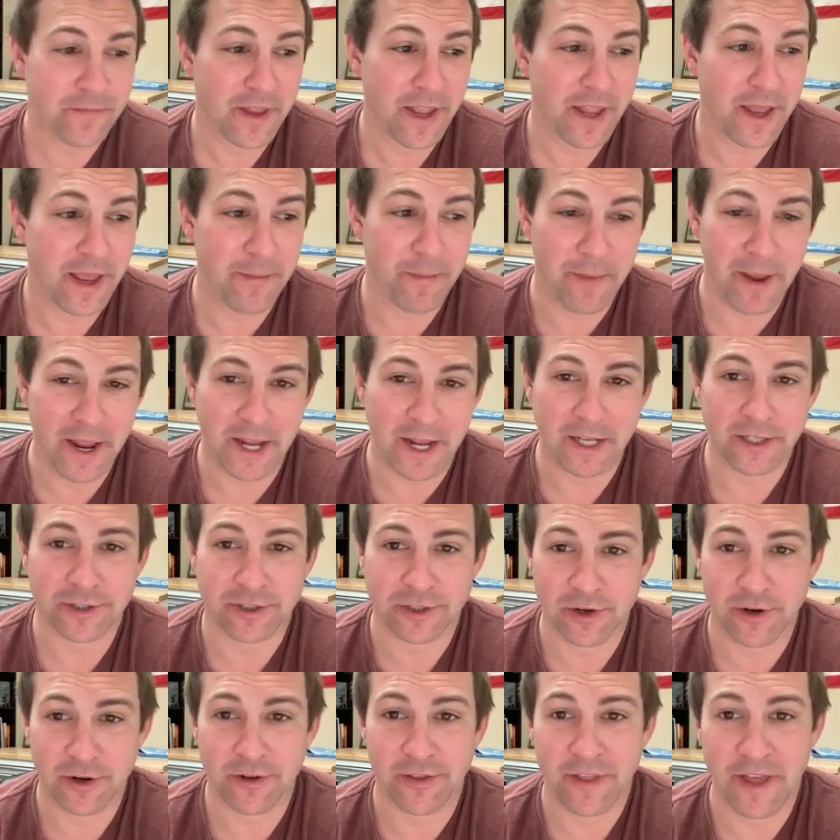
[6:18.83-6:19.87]
and making
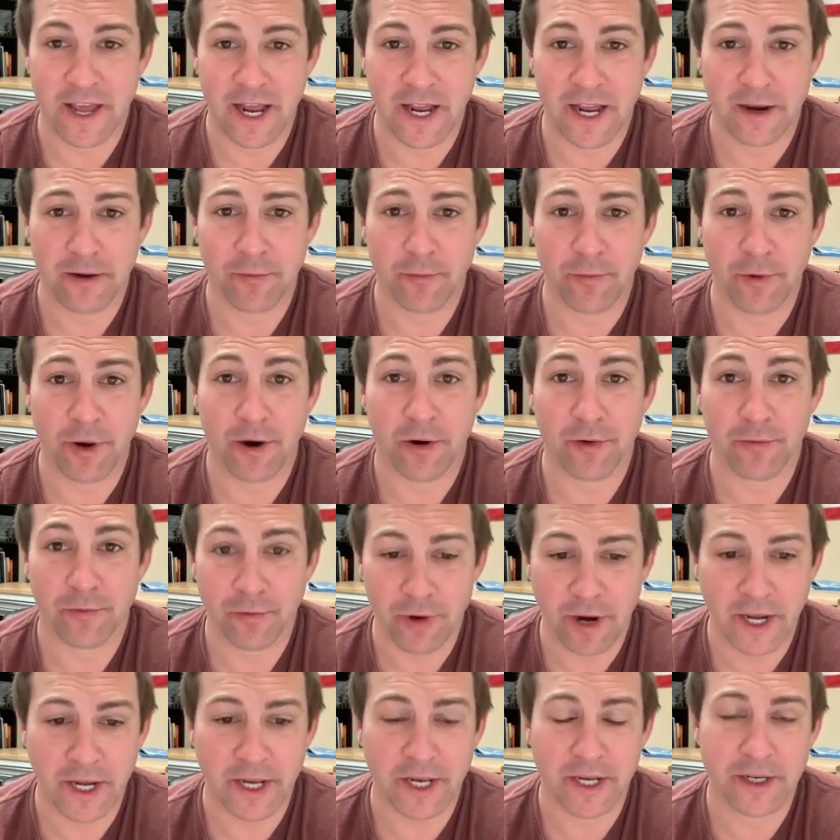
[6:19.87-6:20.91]
sure that we are
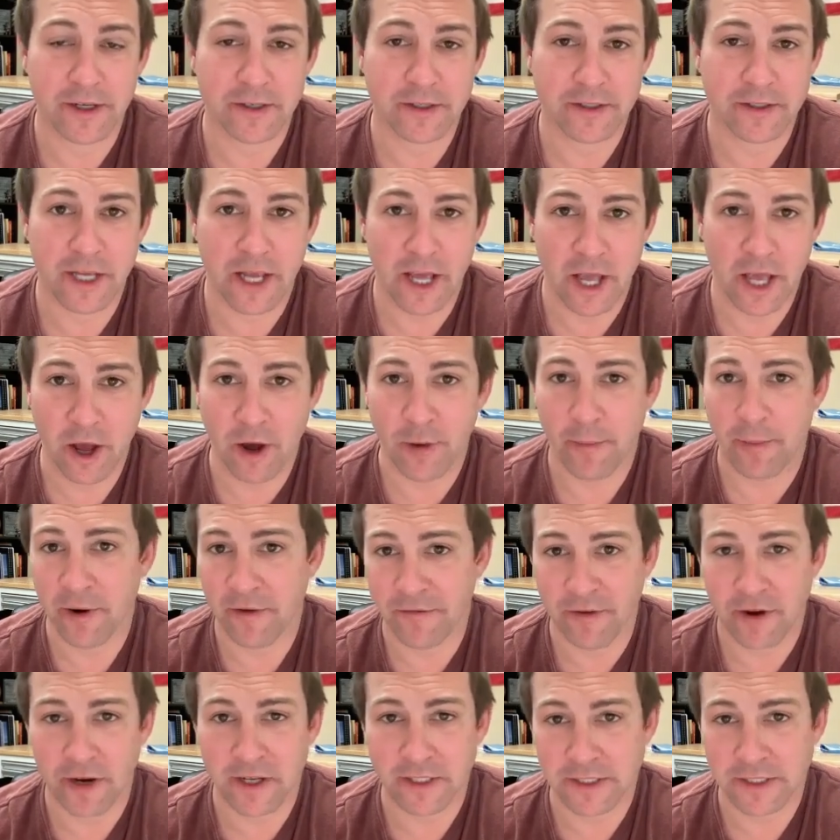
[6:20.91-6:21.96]
ready to help our
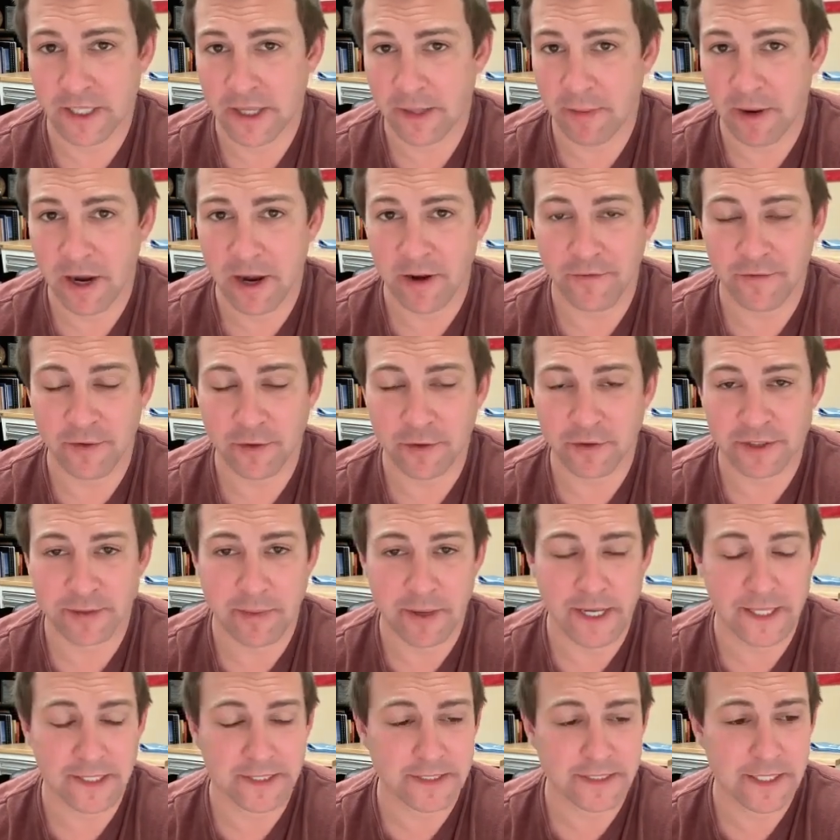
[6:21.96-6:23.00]
friends in the biofuel
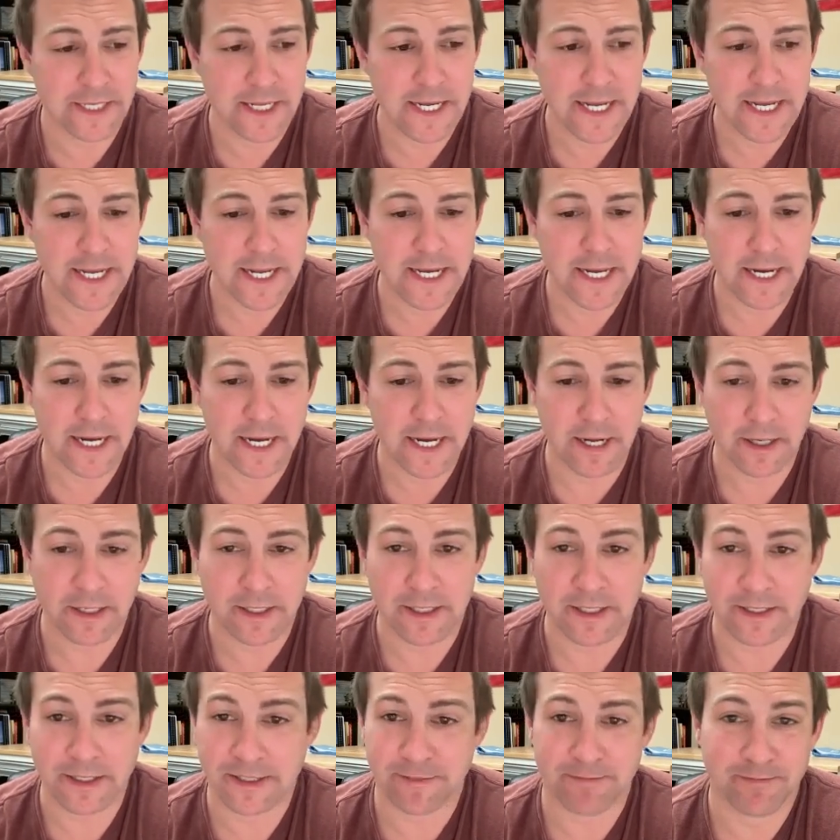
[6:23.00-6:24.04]
space
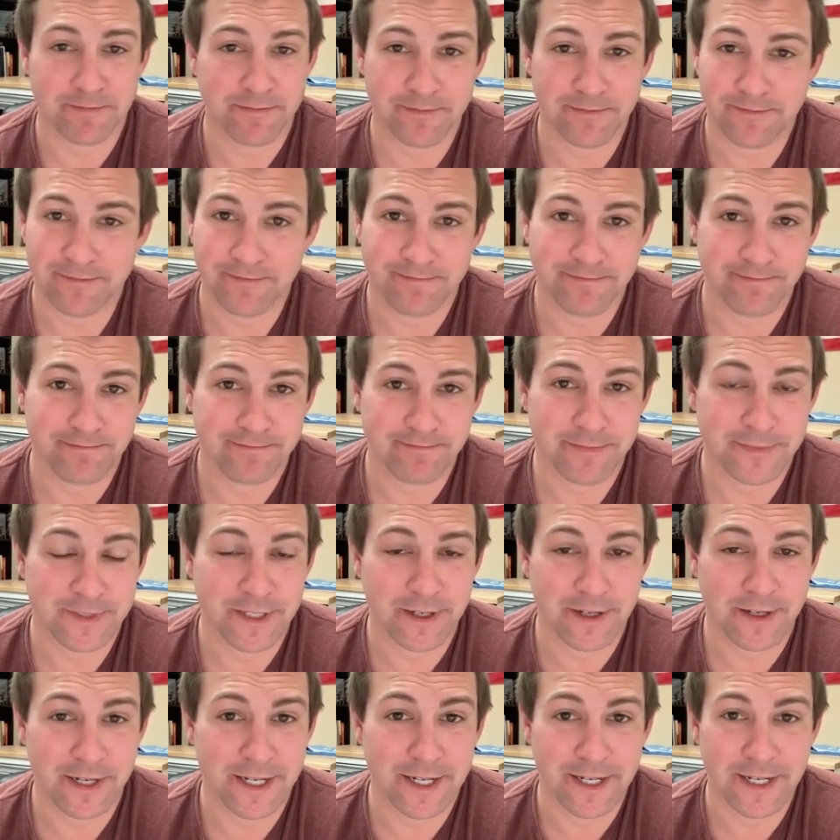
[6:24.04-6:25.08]
because
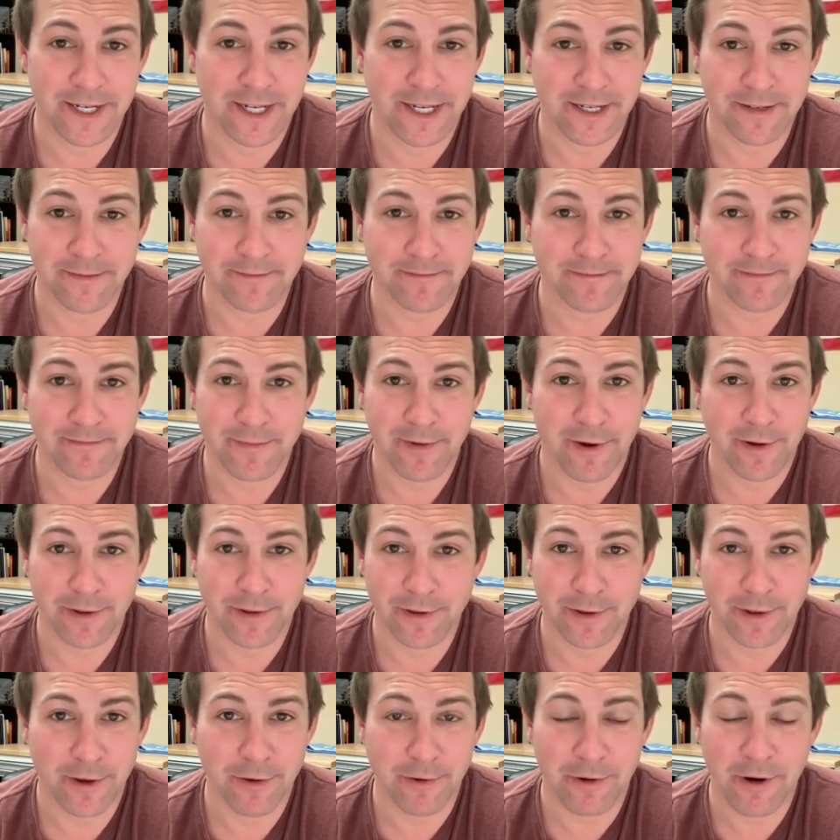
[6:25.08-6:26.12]
they're going to need all
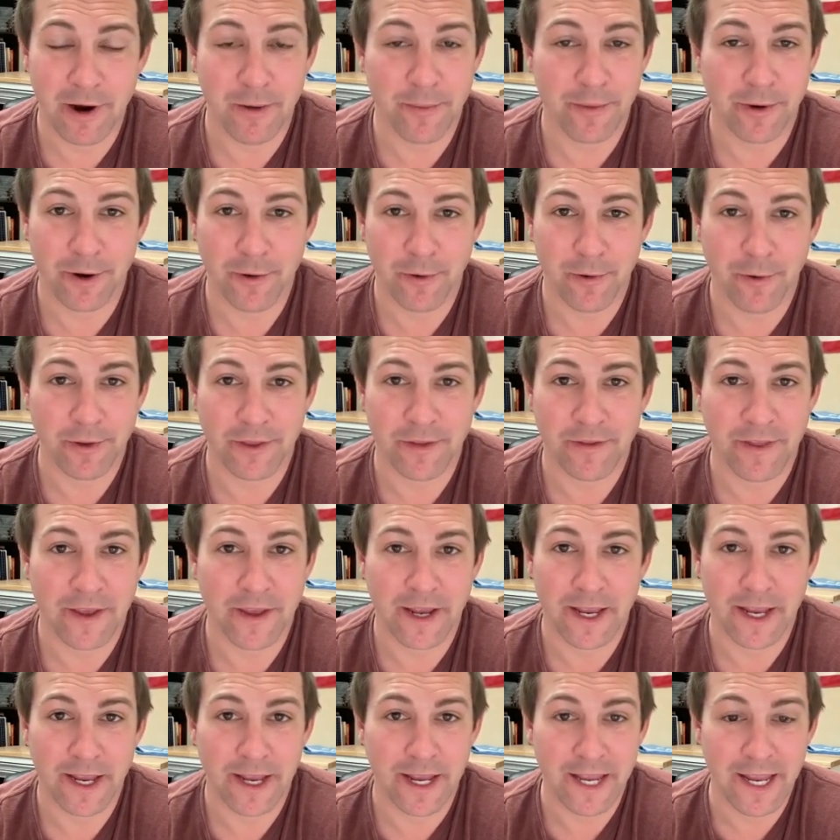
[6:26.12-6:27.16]
the low carbon corn that they
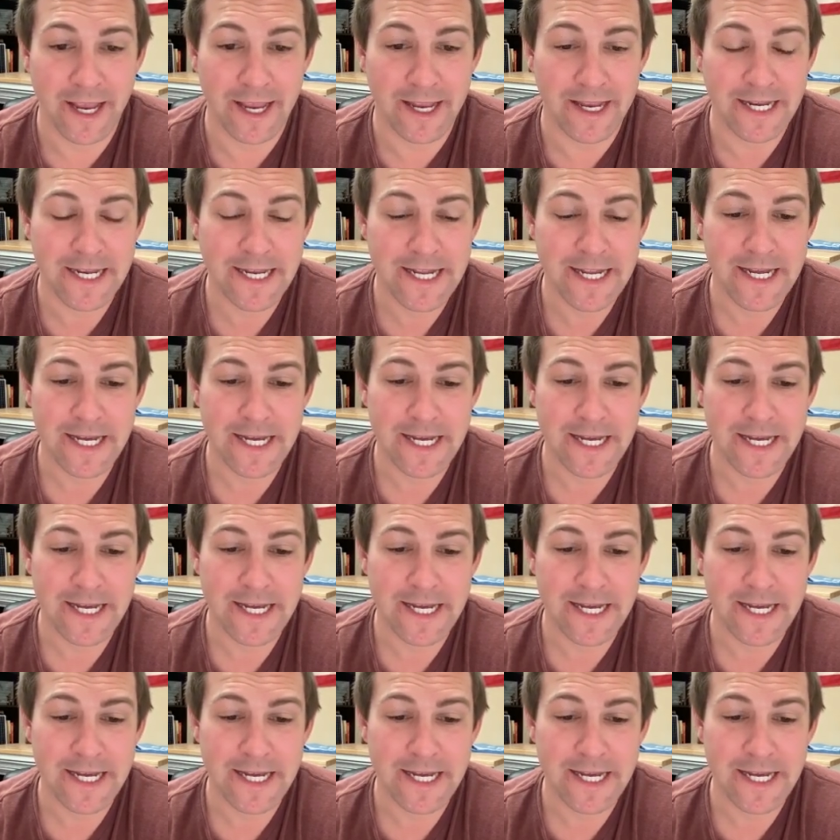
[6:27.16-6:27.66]
can get